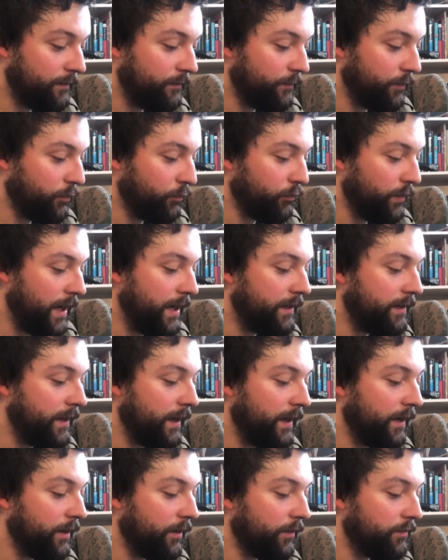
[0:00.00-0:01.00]
for
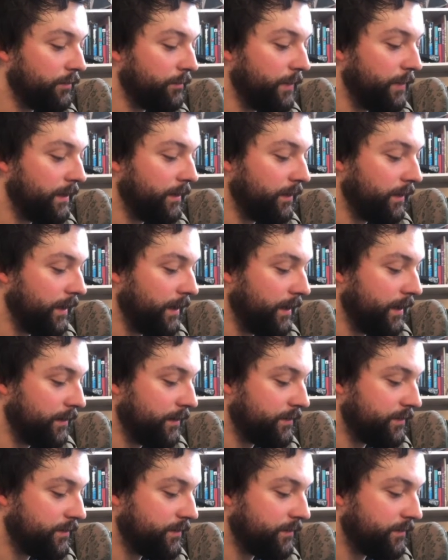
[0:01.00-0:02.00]
red-haired
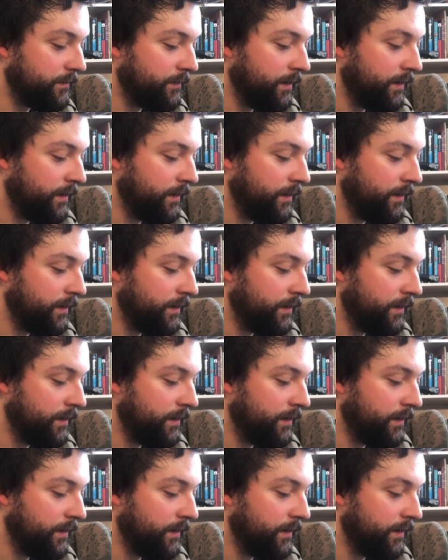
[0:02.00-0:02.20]
Menelaus.